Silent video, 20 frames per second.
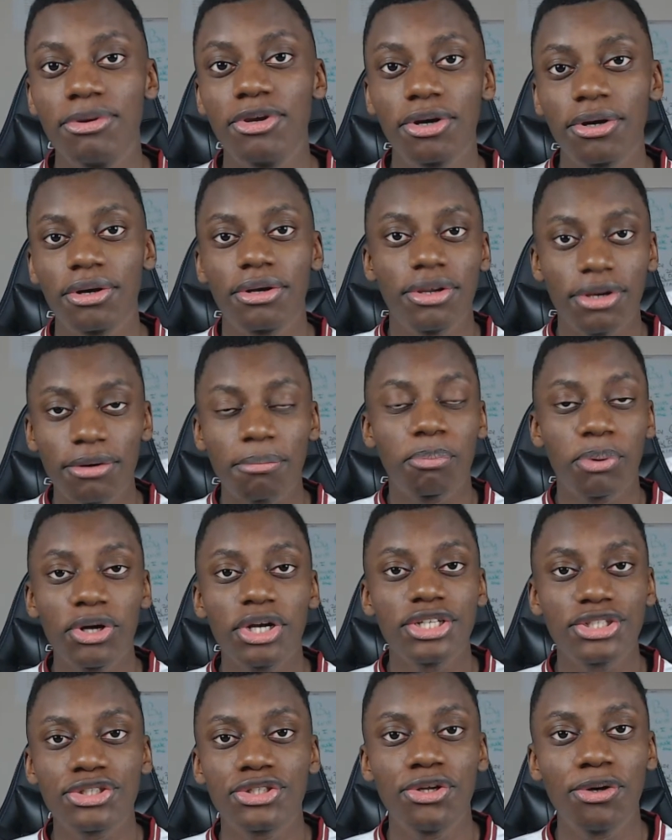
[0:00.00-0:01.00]
You're
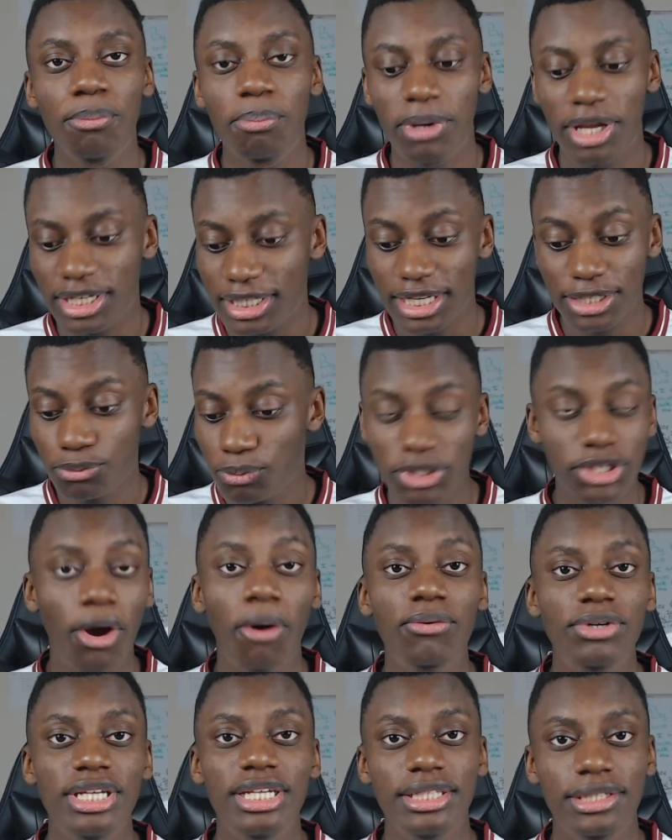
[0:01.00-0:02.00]
pretty stupid because we
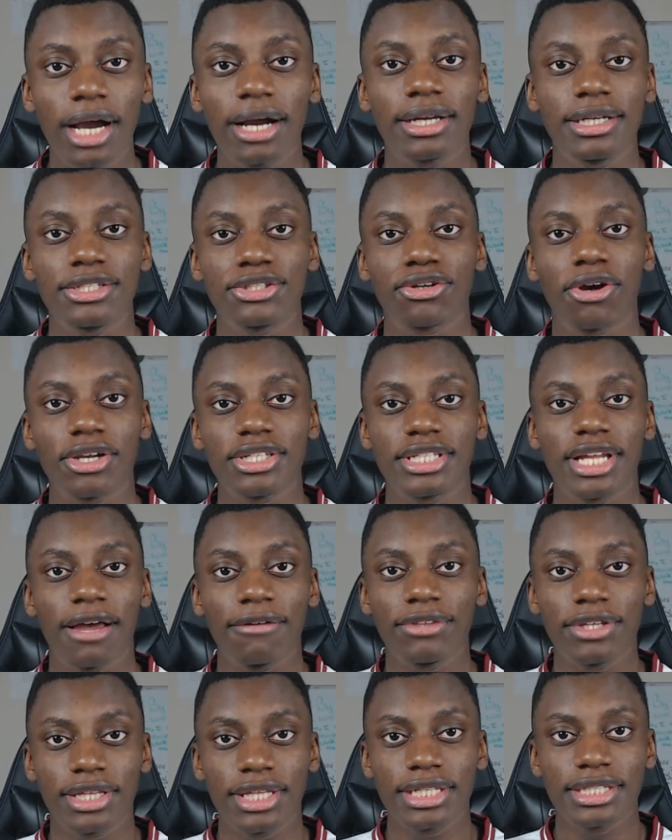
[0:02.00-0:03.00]
don't need Douglas Costa
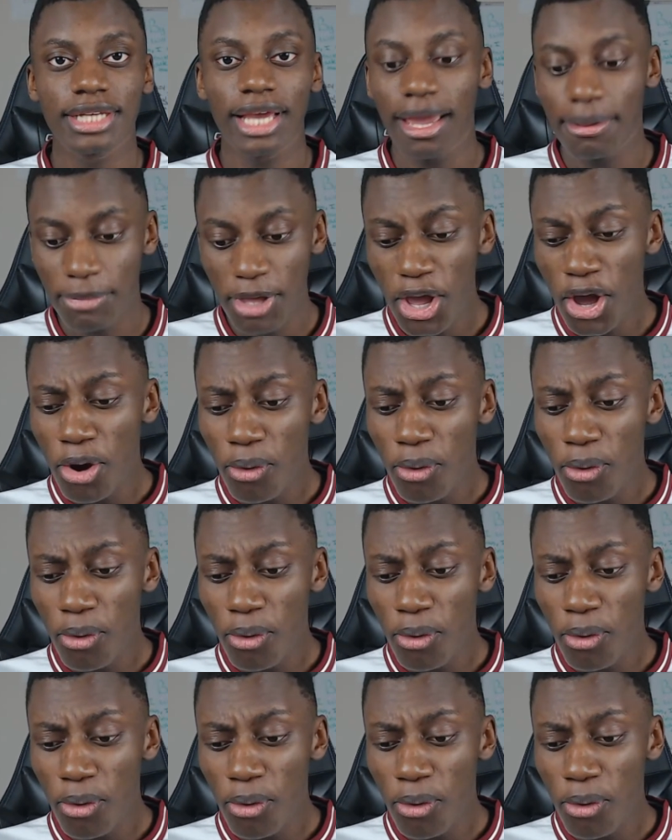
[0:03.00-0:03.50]
after this game.